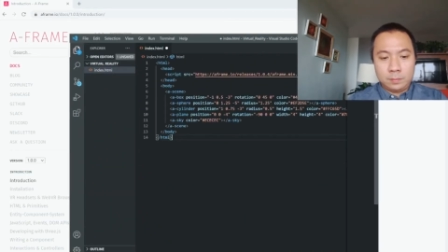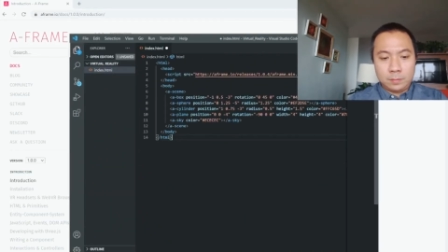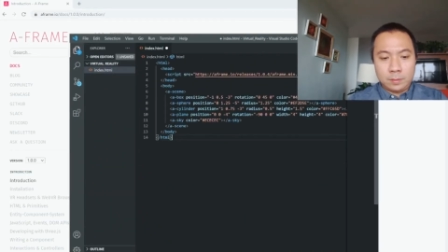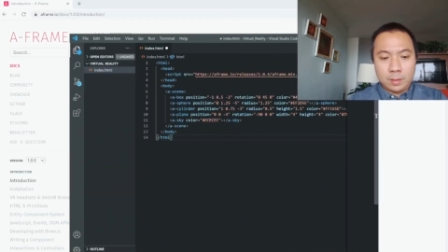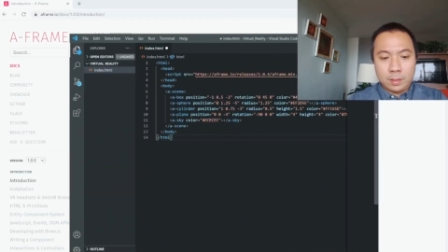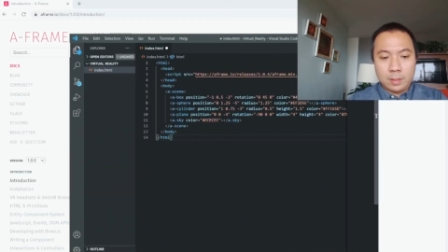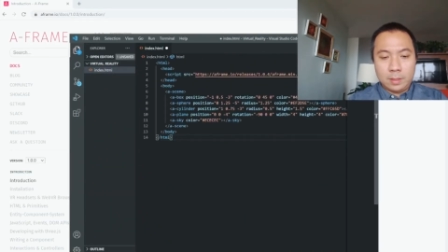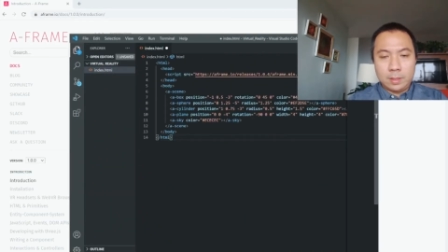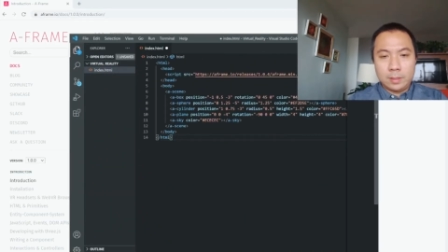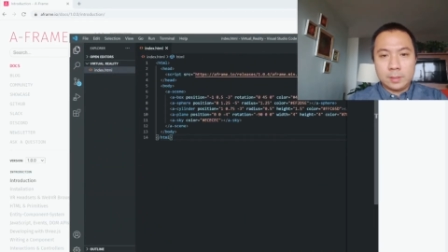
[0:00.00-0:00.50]

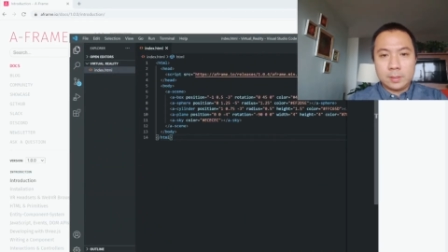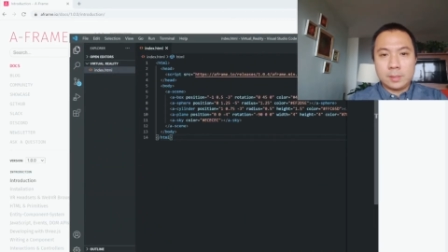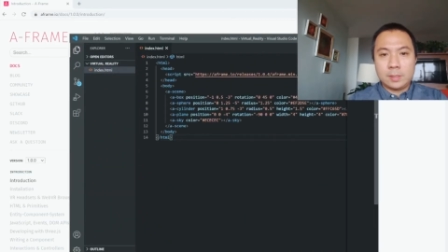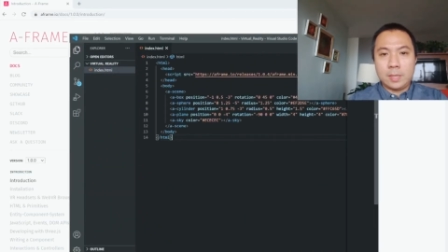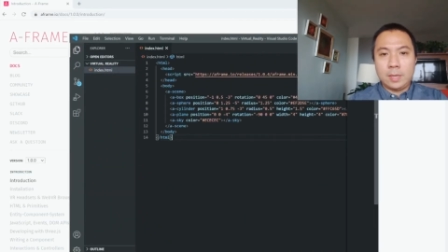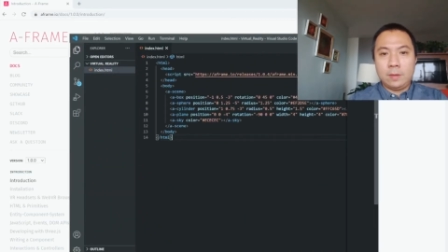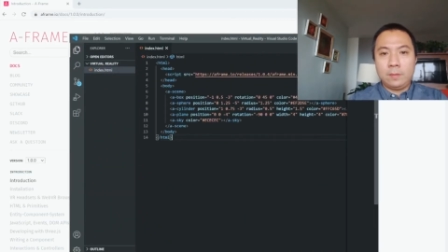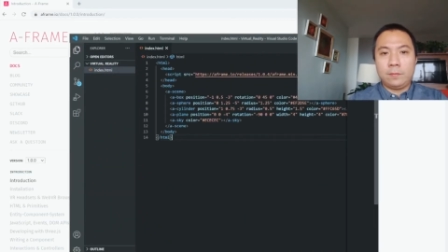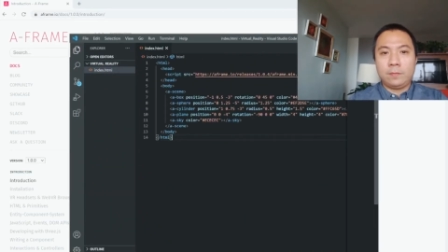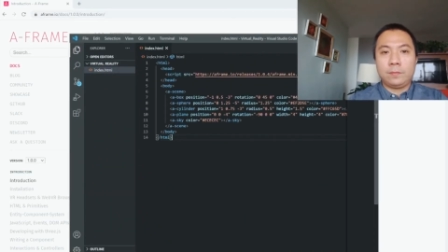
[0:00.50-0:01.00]
and then
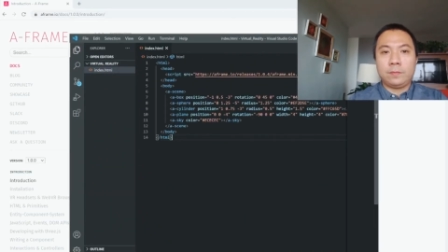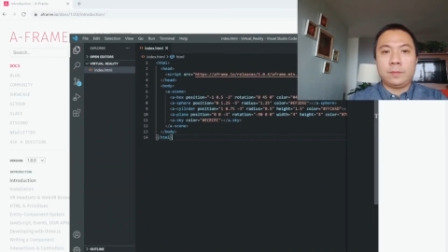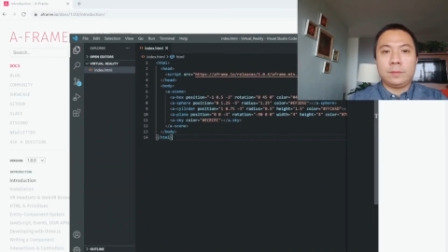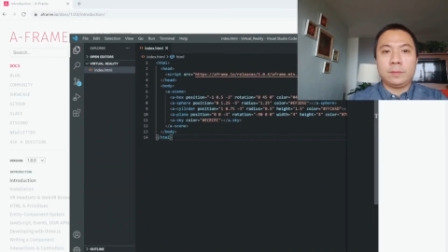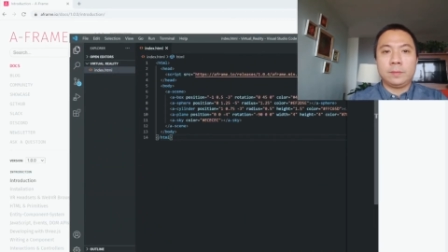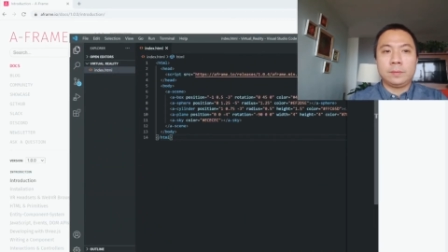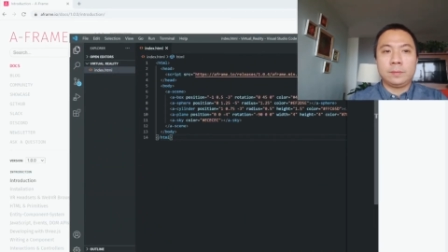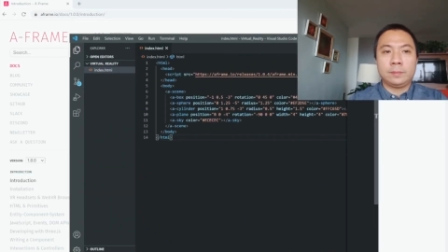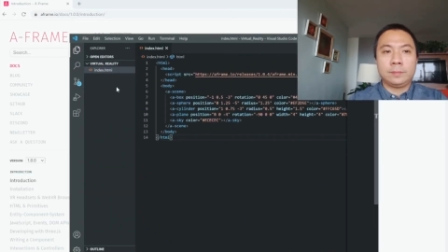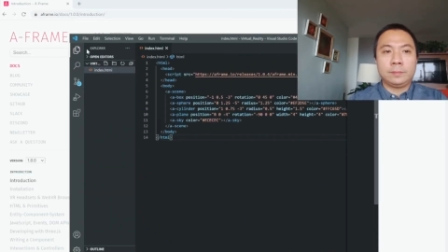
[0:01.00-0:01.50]
save.
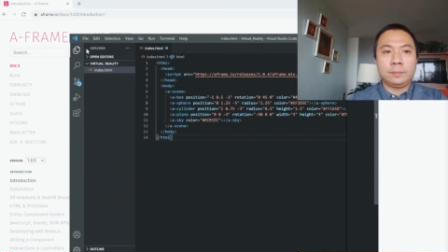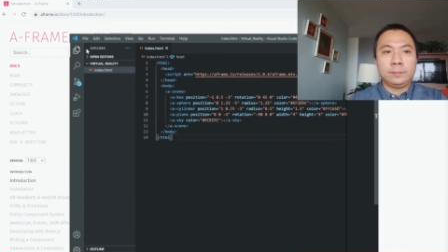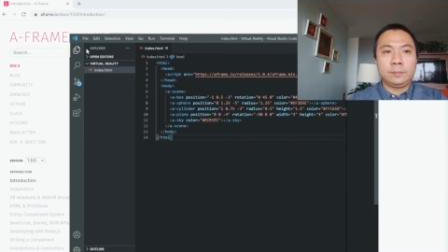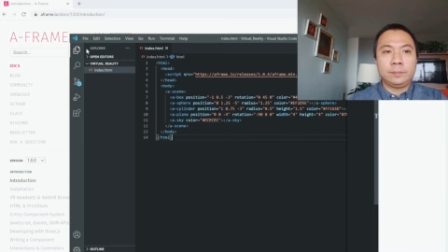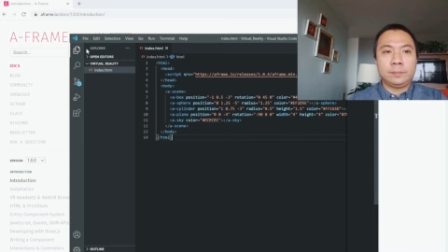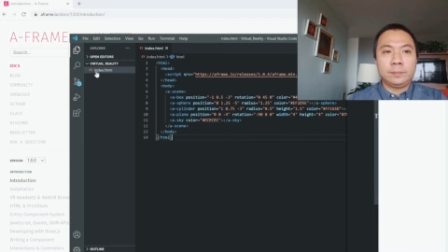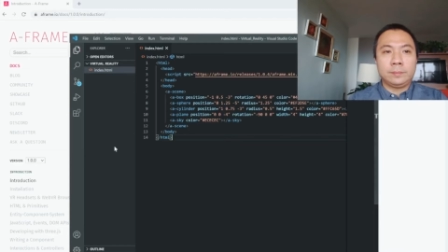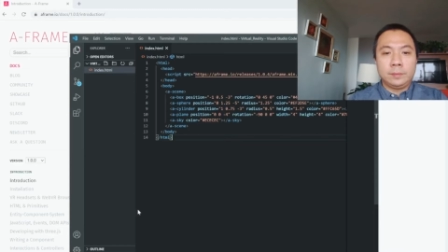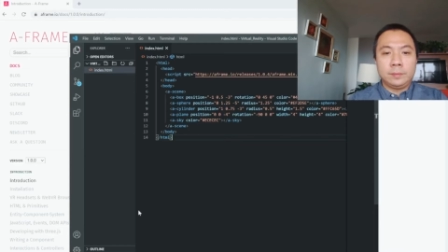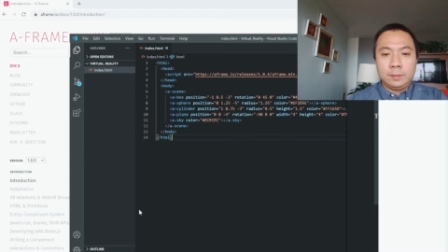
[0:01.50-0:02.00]

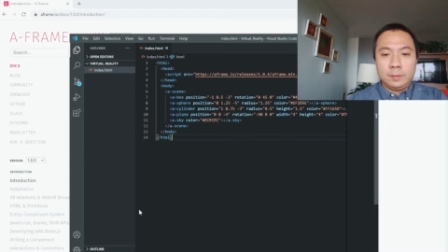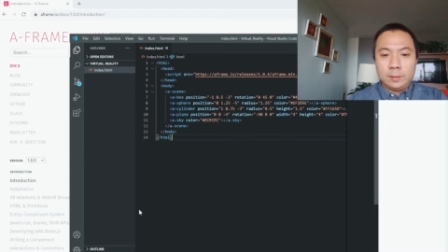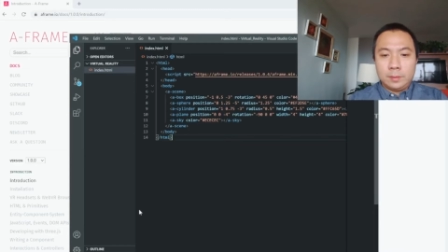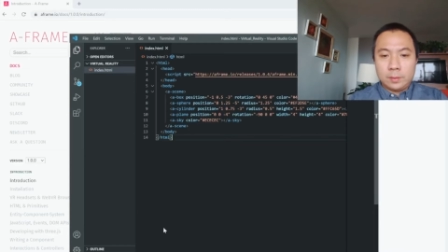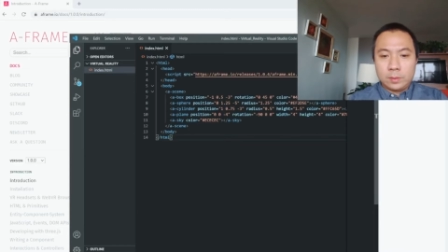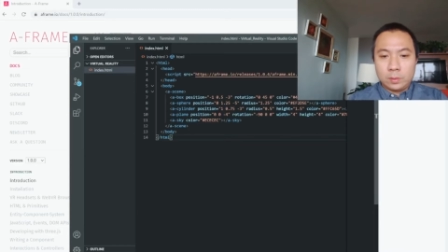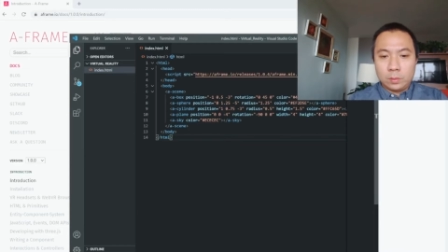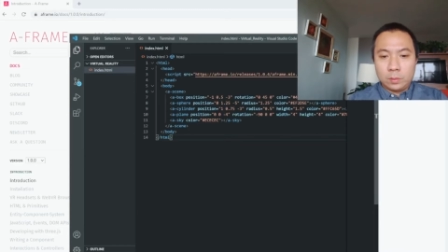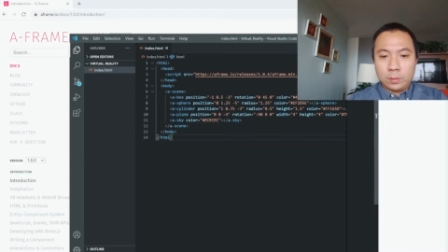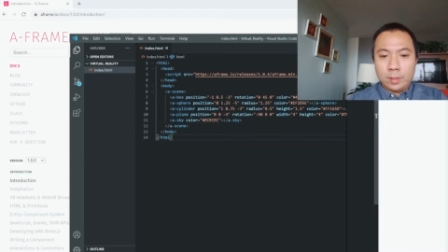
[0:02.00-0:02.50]

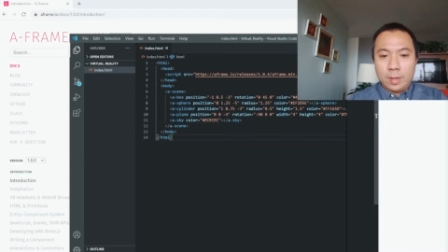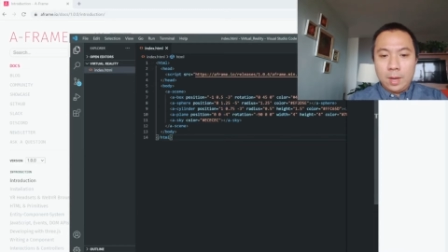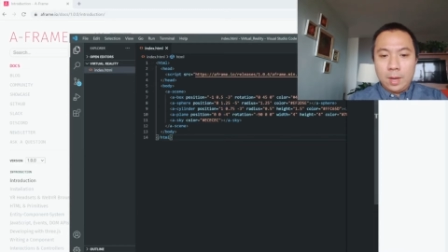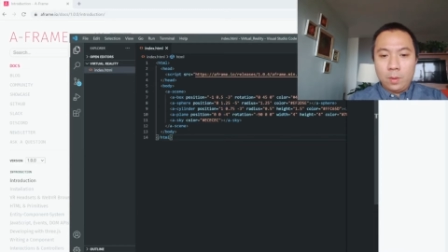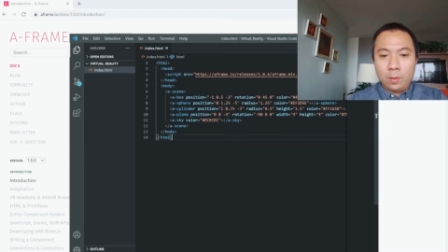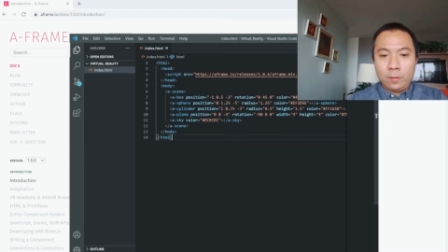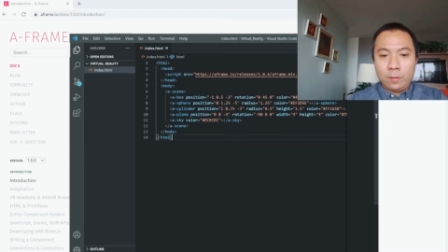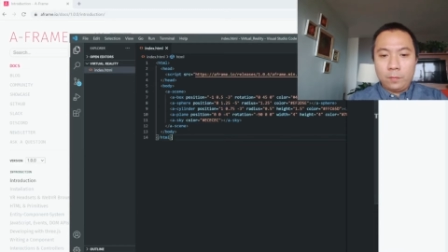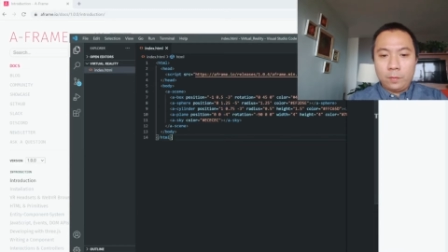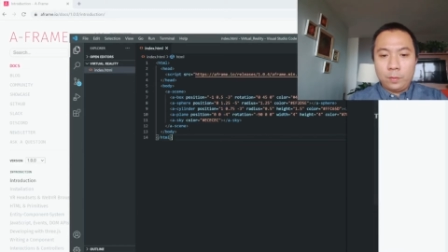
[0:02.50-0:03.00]
So
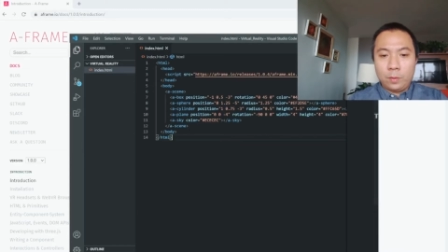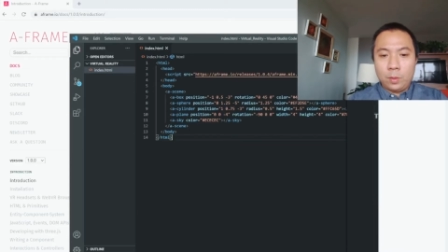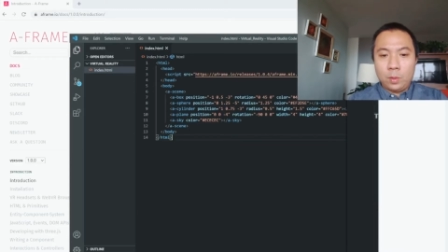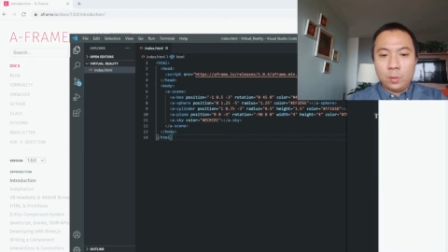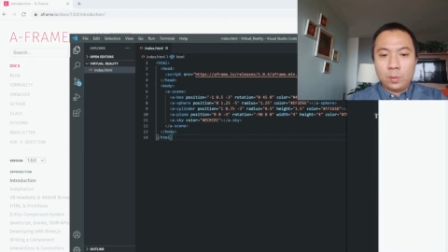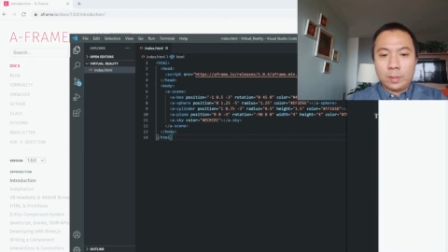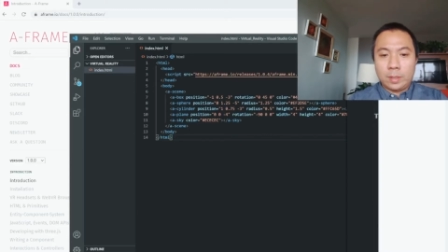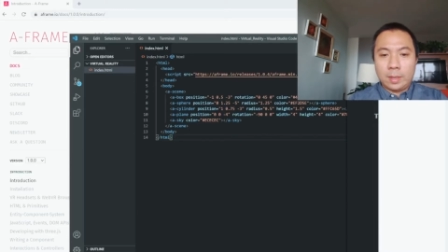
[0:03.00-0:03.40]
now if you look